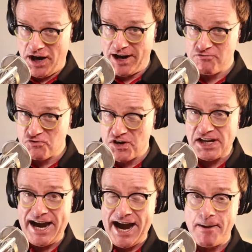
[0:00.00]
I
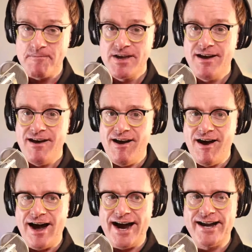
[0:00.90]
really am.
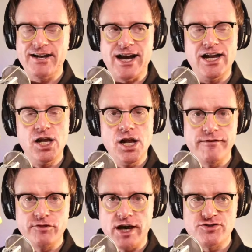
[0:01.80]
And I
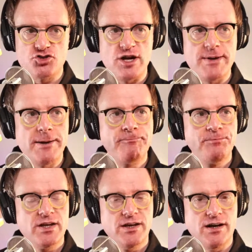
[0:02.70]
love live streaming,
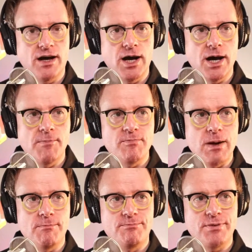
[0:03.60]

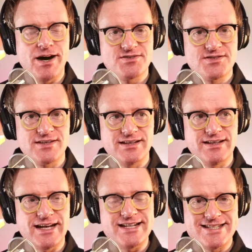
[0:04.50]
but
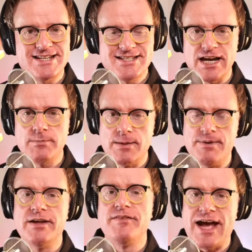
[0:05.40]
it did take me a
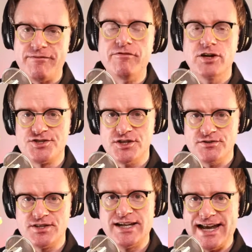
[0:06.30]
bit of effort
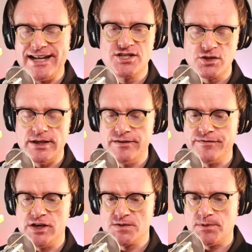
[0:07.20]
to get into it in the
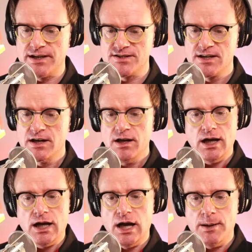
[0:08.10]
first place.
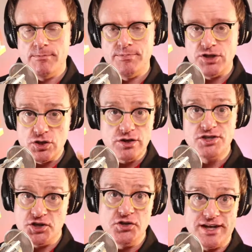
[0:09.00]
But you can
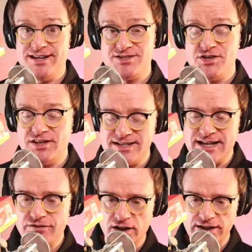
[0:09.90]
do this. You can
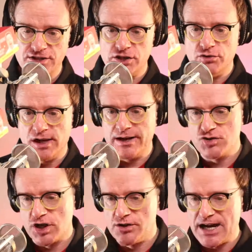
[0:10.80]
definitely do live
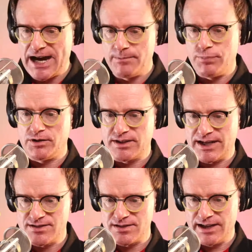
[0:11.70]
shows and
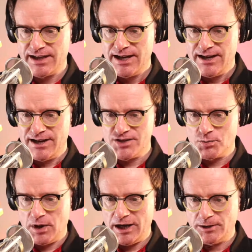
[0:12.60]
podcasting as
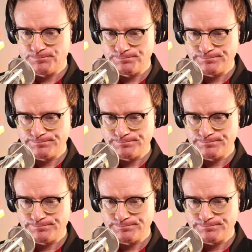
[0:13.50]
well.